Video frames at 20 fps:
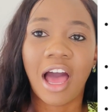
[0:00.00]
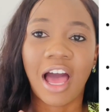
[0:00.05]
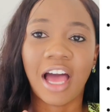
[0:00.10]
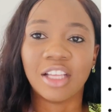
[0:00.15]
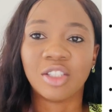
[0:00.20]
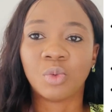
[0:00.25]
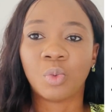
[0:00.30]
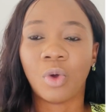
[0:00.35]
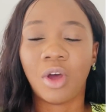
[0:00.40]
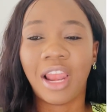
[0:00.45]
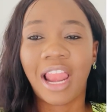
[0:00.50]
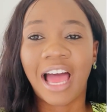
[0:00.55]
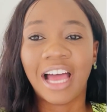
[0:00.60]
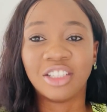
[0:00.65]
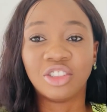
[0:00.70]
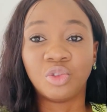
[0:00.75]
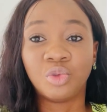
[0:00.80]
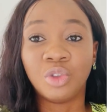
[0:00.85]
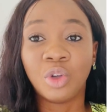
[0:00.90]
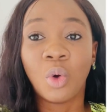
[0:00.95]
as well
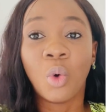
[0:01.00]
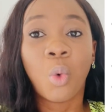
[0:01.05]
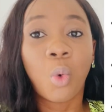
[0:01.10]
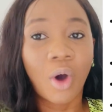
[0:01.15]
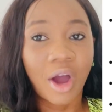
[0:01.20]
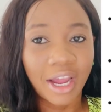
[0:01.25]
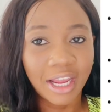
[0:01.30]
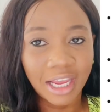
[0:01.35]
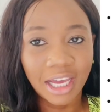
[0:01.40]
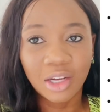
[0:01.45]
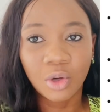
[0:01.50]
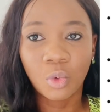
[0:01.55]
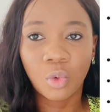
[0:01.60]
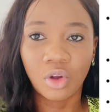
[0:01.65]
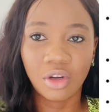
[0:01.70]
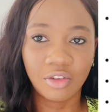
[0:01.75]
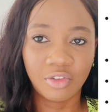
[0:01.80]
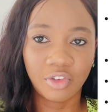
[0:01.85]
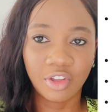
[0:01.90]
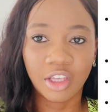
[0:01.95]
as required
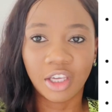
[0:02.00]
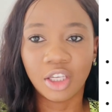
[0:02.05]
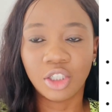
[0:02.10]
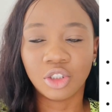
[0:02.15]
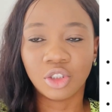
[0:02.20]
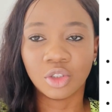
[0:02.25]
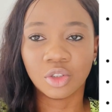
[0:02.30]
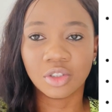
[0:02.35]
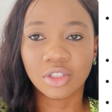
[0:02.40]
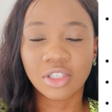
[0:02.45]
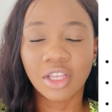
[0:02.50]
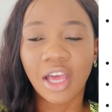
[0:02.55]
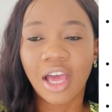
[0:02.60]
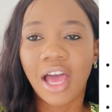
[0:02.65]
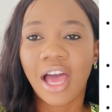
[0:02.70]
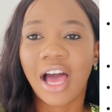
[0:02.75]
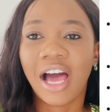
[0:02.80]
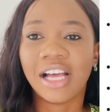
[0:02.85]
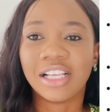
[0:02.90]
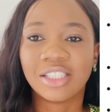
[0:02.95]
qualifications.
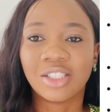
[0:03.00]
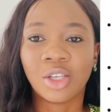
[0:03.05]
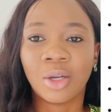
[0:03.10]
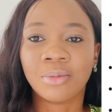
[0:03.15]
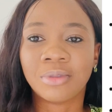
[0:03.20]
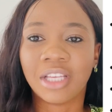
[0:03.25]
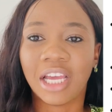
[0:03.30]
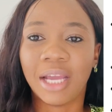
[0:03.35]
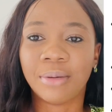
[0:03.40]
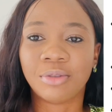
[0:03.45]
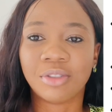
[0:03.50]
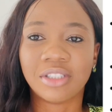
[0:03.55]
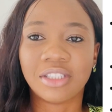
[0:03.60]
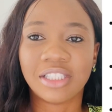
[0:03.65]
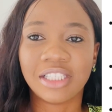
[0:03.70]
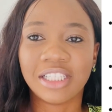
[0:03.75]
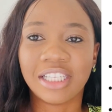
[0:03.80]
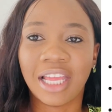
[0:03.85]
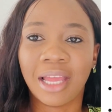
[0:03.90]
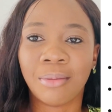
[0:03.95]
And sometimes you
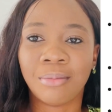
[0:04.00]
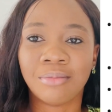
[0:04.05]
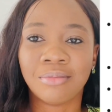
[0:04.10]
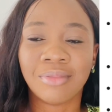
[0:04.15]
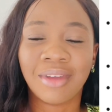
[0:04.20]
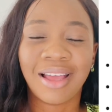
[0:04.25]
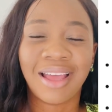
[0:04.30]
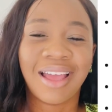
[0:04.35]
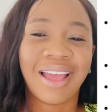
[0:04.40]
see them